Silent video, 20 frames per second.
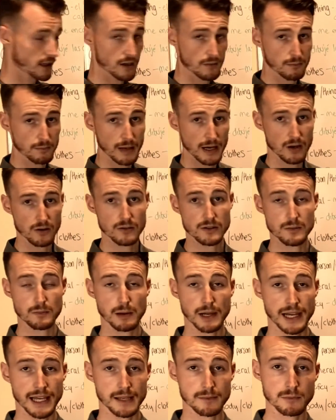about
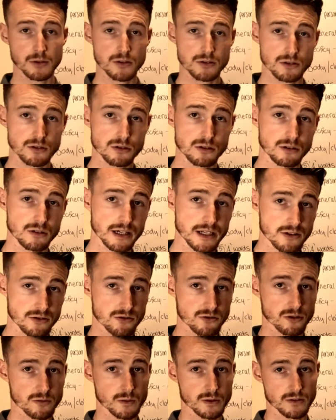playing musical
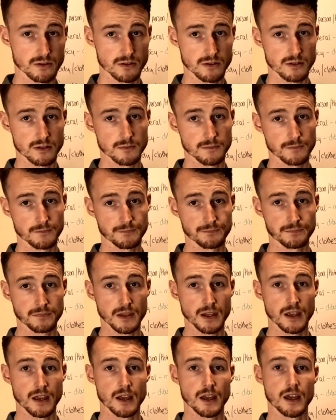instruments.
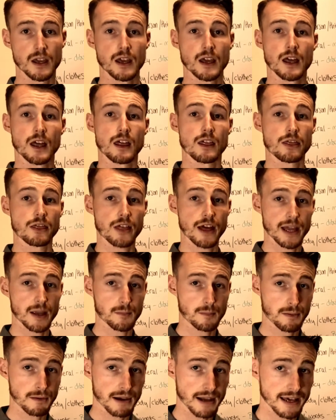They
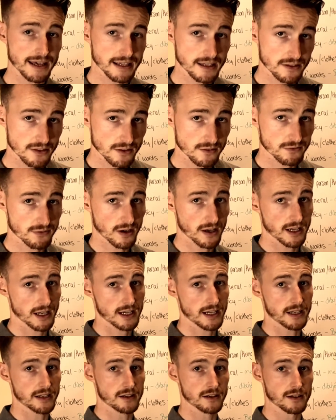play the
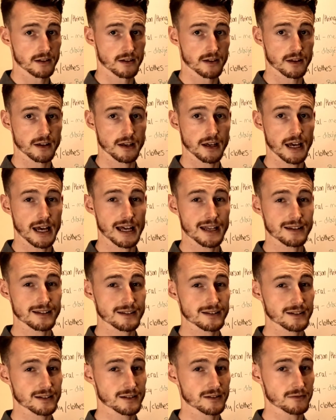violin. And
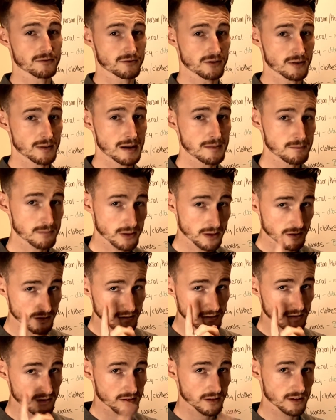remember,
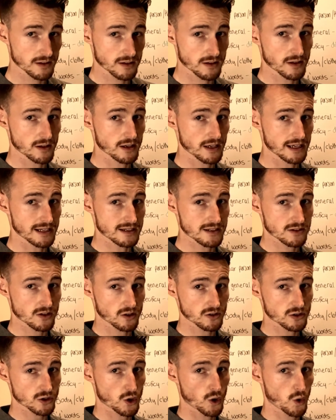it's
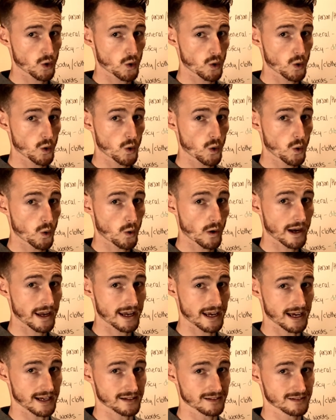not
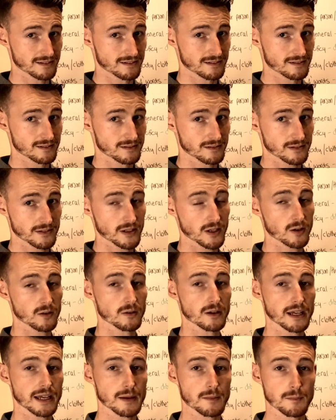juegan. No.
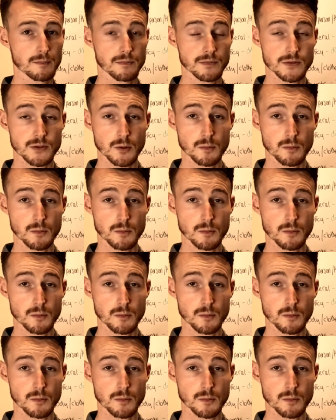To